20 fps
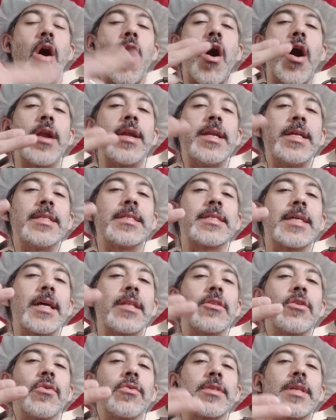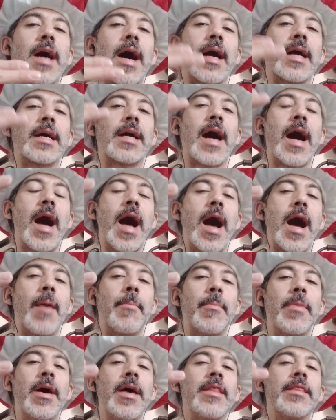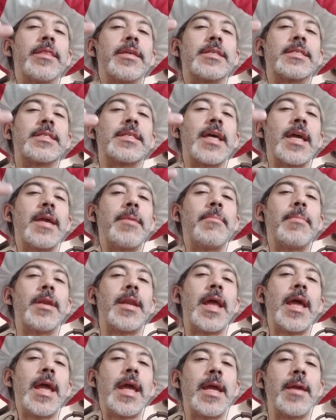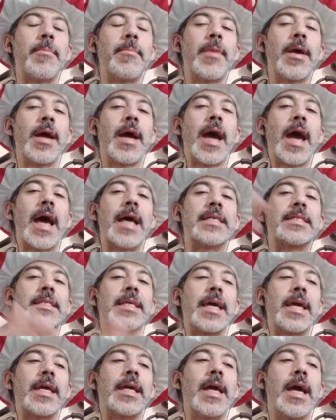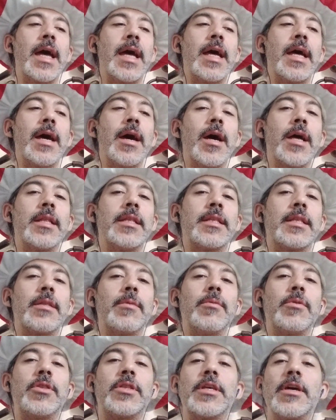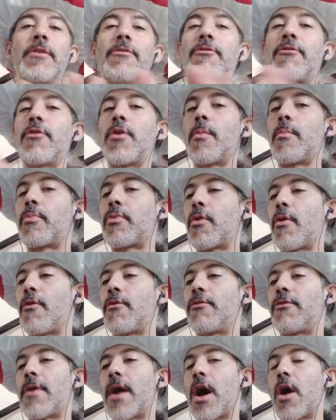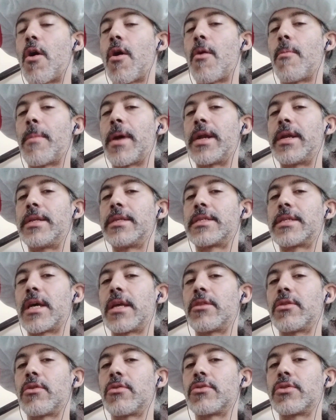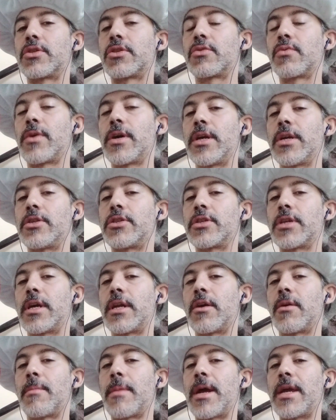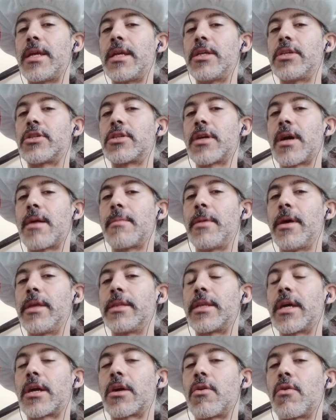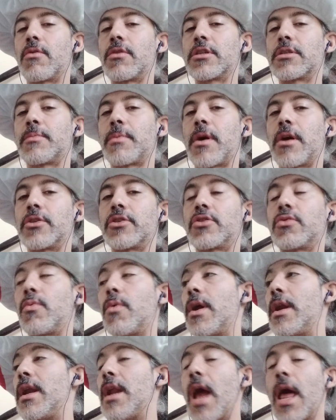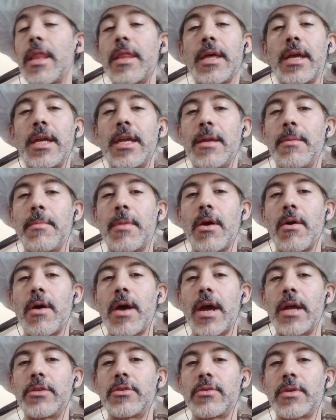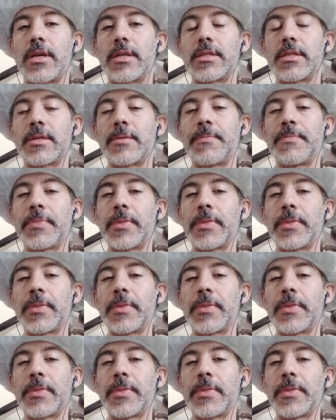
on Nintendo.com the same name as a different profile on my Nintendo Switch and on my eShop that corresponds to another email address.